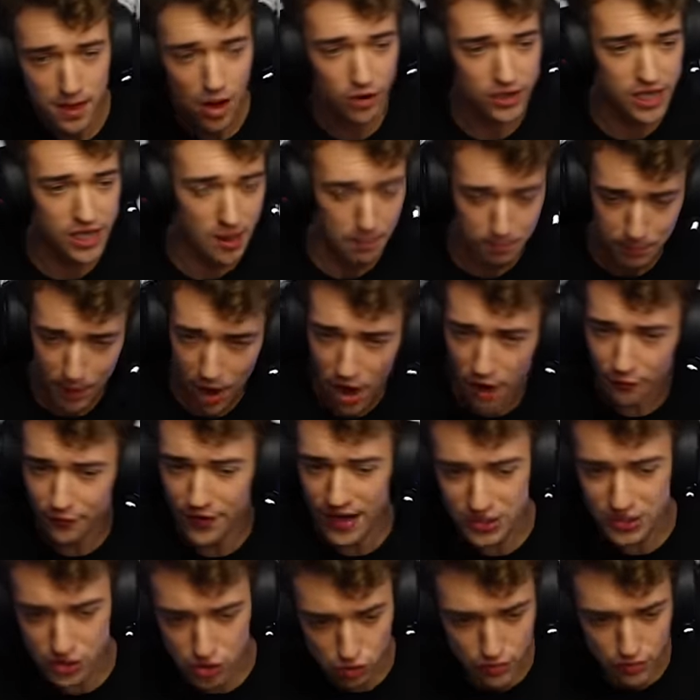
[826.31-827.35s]
Okay,
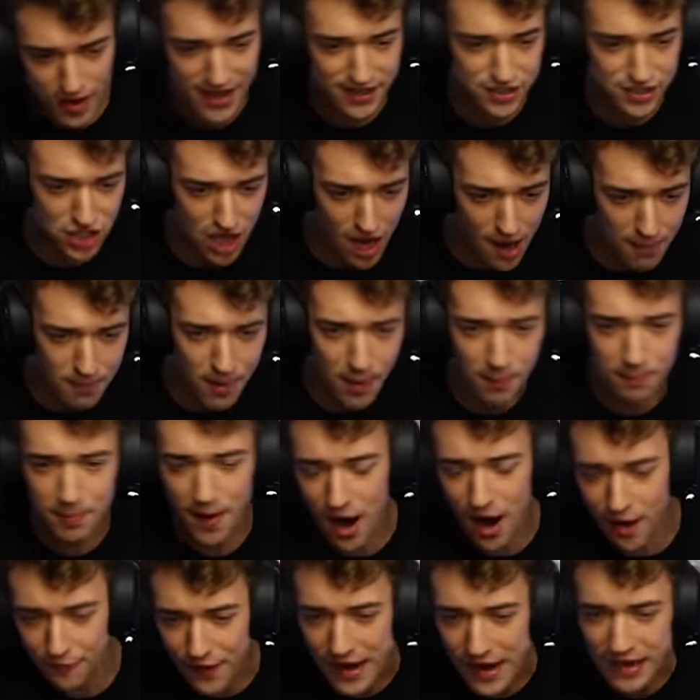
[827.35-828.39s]
perfect. 2x combo,
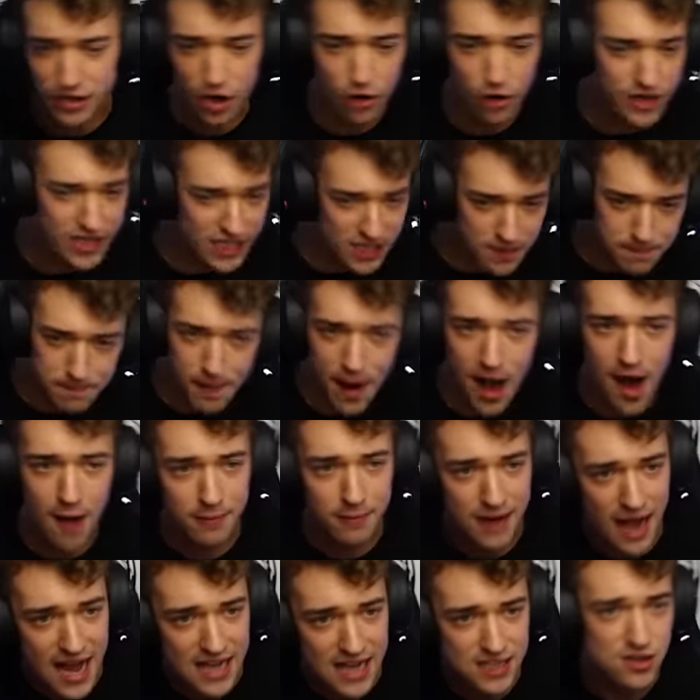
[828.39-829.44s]
perfect. Don't eat the bomb,
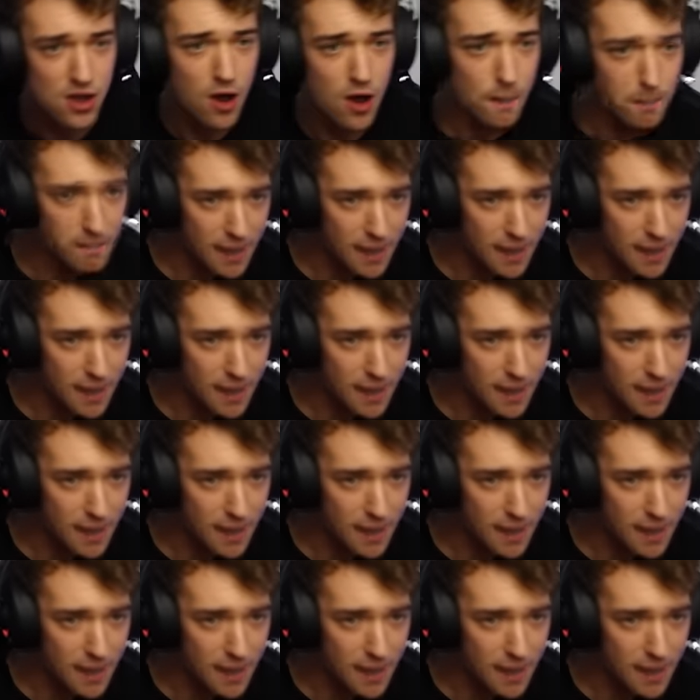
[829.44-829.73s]
guys.